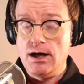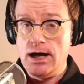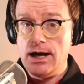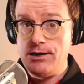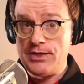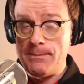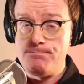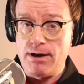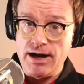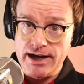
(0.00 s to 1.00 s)
their
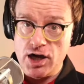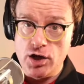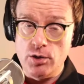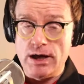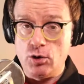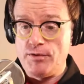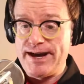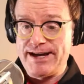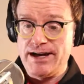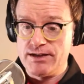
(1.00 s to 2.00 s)
bio, all
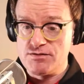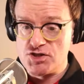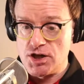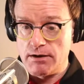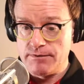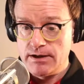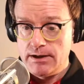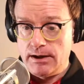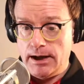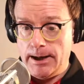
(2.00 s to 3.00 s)
that kind of stuff.
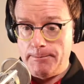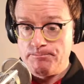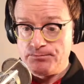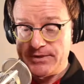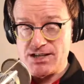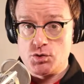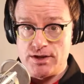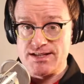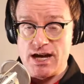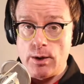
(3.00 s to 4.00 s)

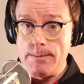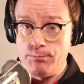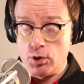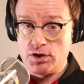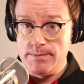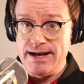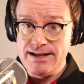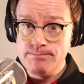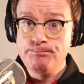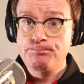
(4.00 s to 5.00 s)
That's how I book them
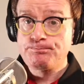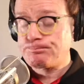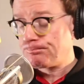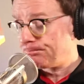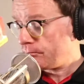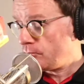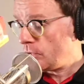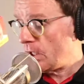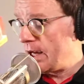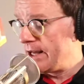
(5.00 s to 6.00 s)
in.
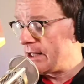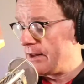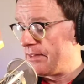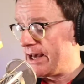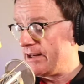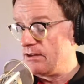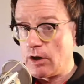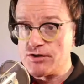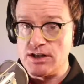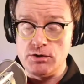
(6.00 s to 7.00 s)
And then
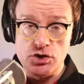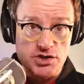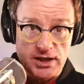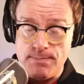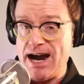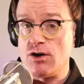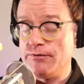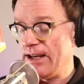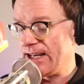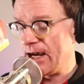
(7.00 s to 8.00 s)
obviously using the power
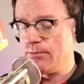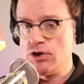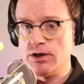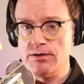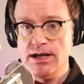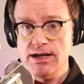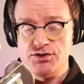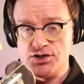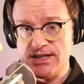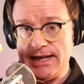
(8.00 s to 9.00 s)
of Ecamm, you can
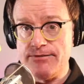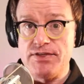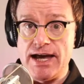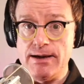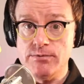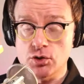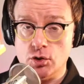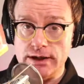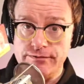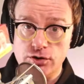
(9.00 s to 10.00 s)
just give them
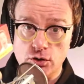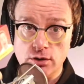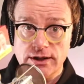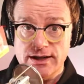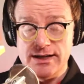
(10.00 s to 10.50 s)
if you're